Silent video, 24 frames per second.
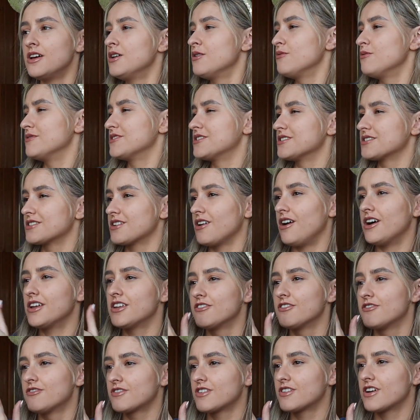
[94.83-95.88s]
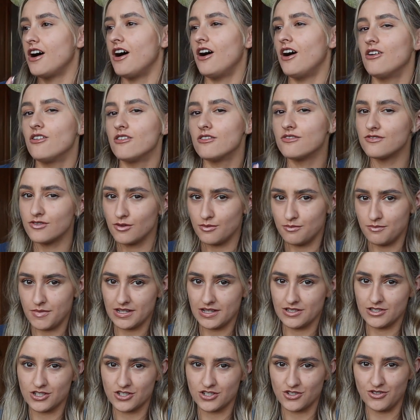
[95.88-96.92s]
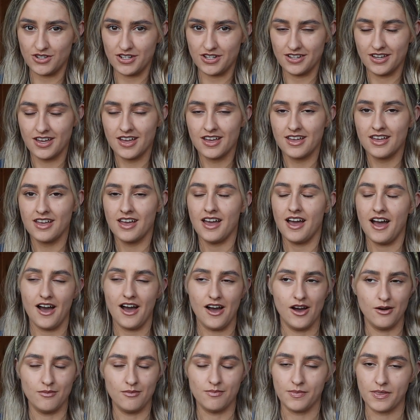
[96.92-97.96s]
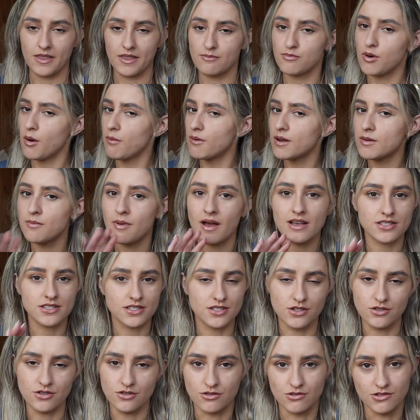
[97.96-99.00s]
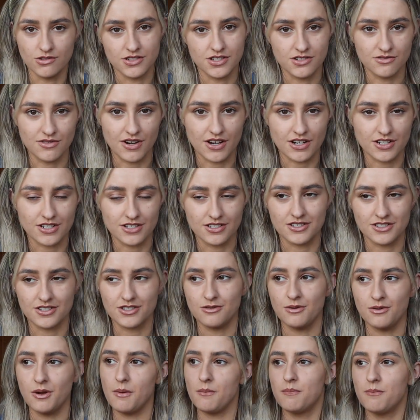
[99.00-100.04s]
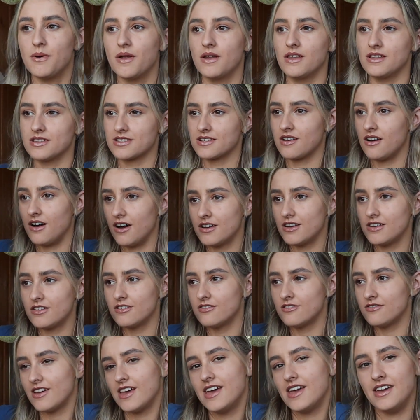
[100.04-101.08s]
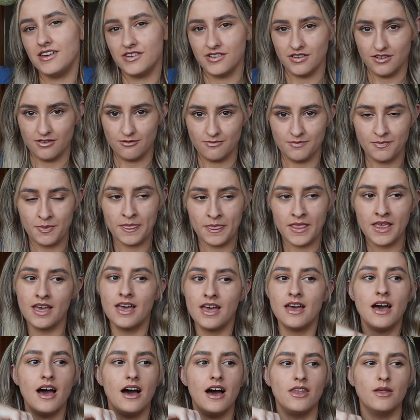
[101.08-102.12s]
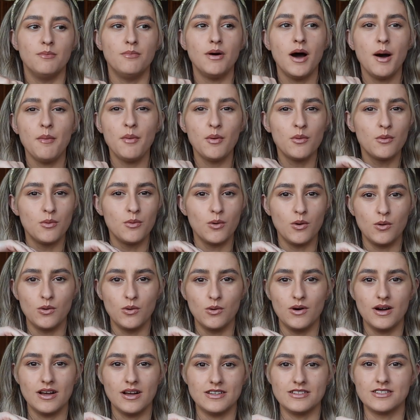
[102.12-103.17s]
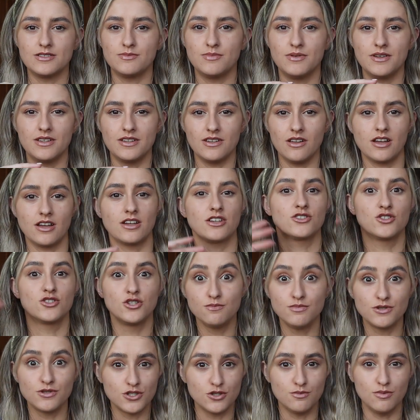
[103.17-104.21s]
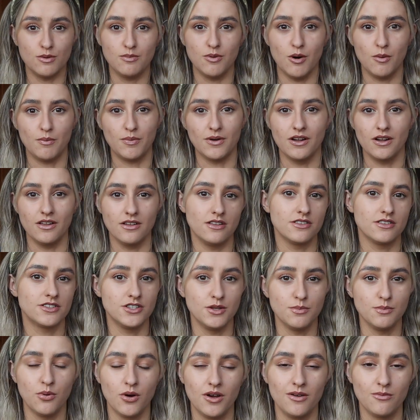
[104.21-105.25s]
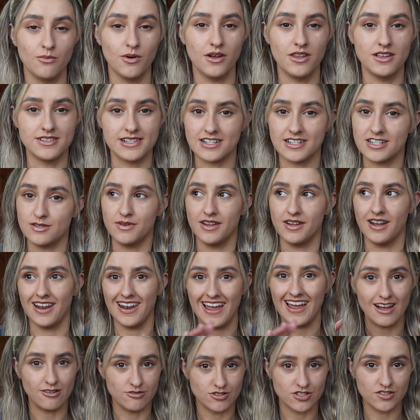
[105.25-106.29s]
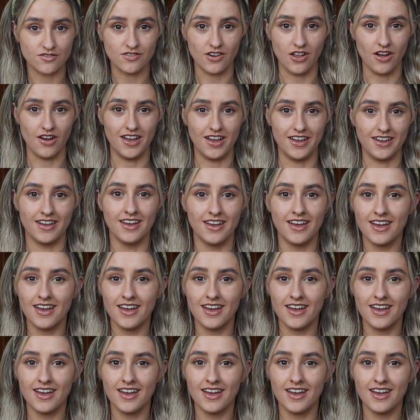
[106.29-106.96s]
which is kind of cut off from Main Street. Probably best to Google the directions to it, but it's kind of hidden. And the purple wall has been like super popular to the point where there's actually been a Loungefly